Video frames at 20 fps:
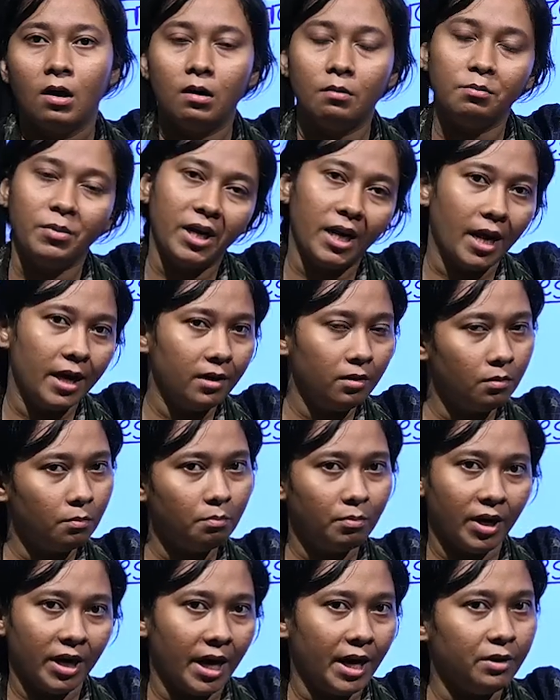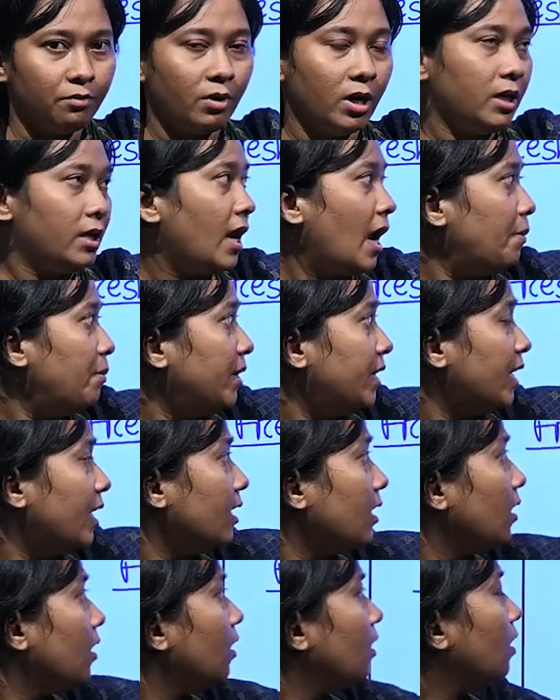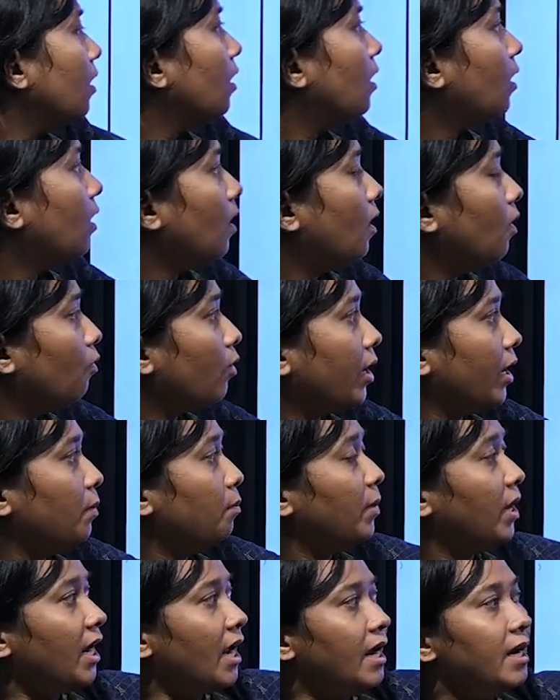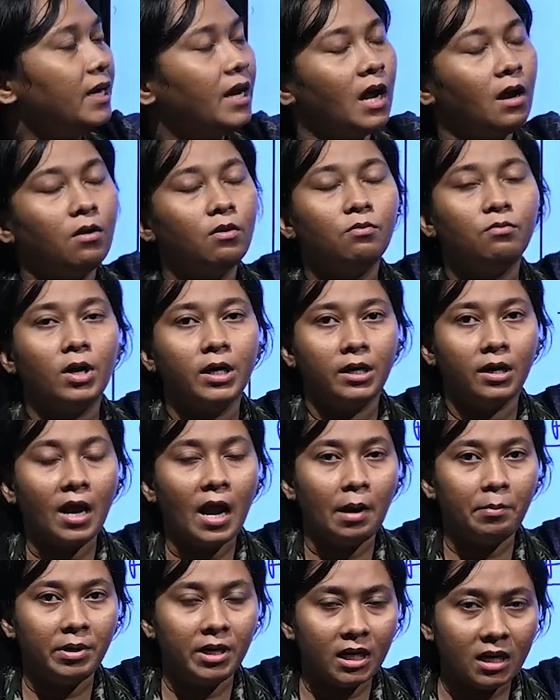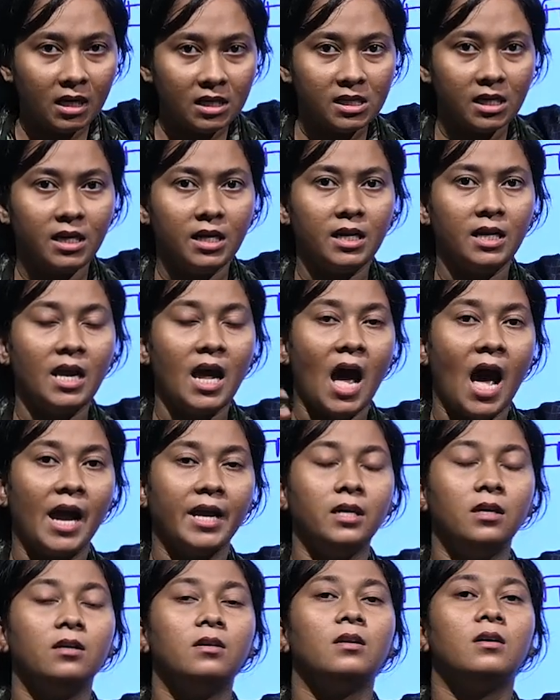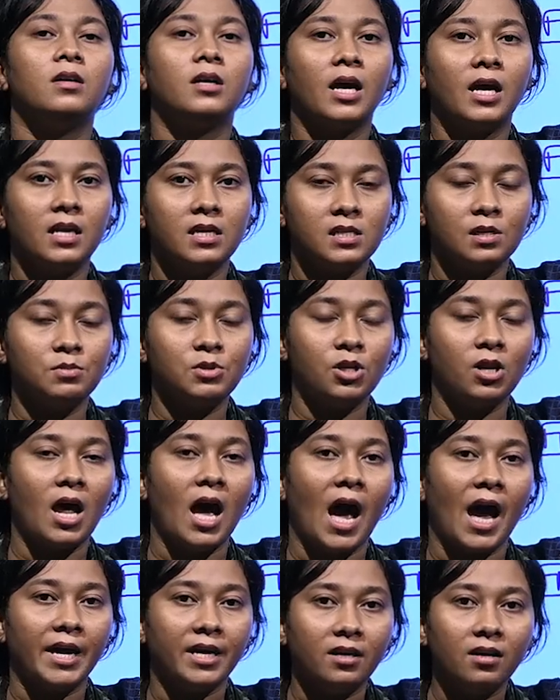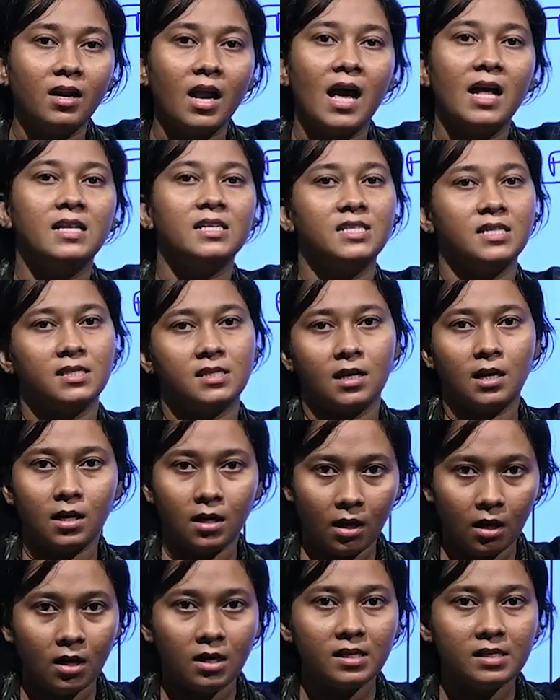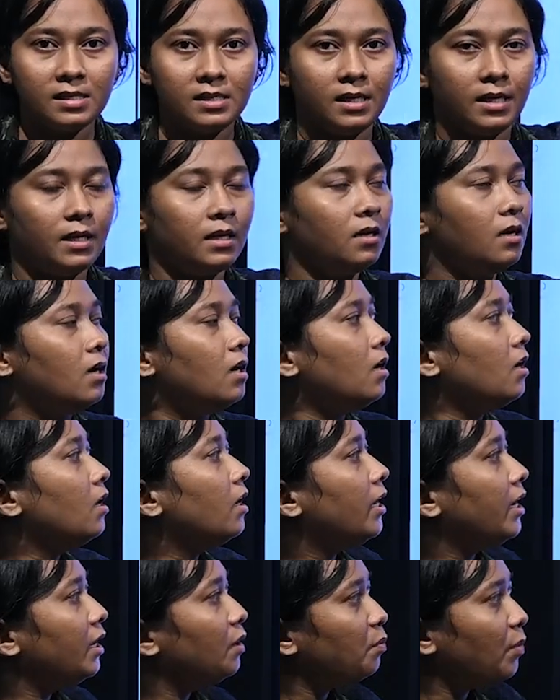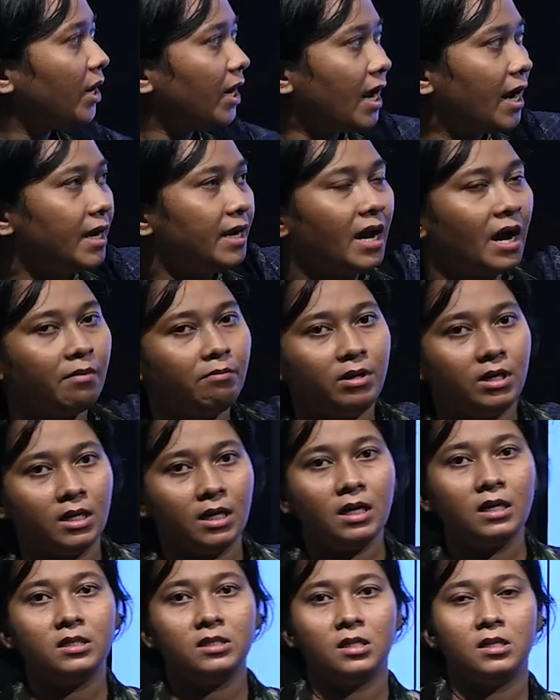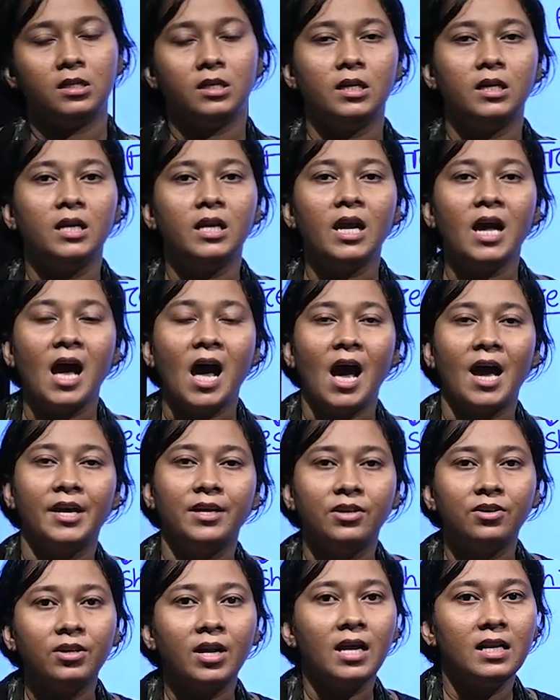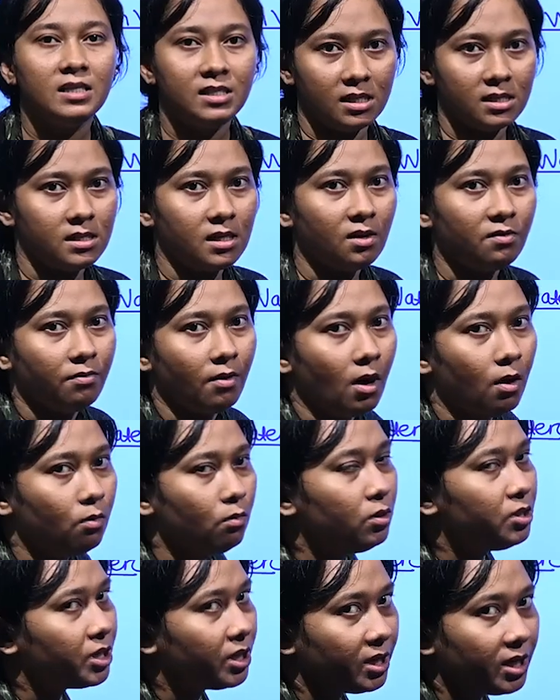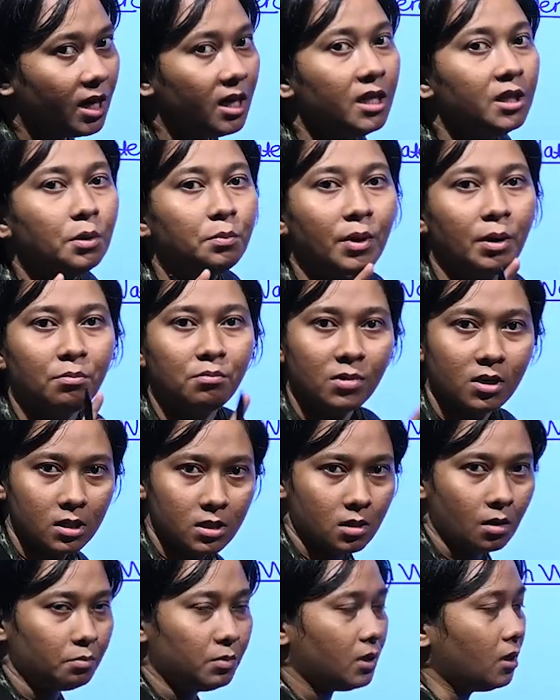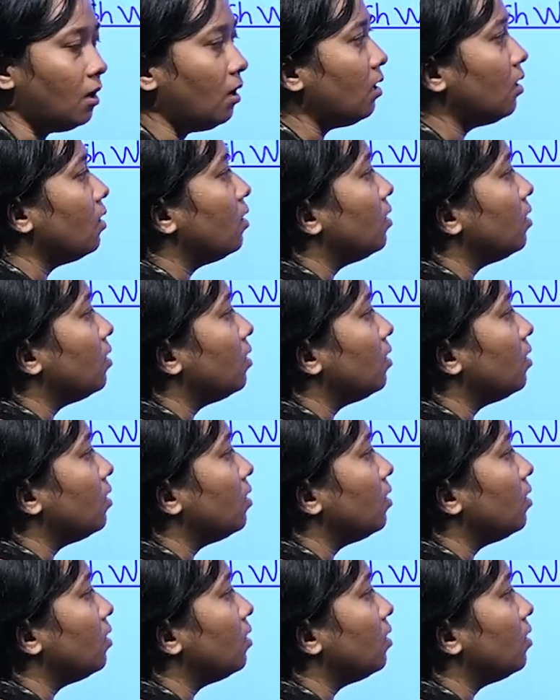marine water habitat. Okay, marine water habitat is generally higher organisms or higher algae are seen. In marine habitat, generally higher algae are found. Generally the members of the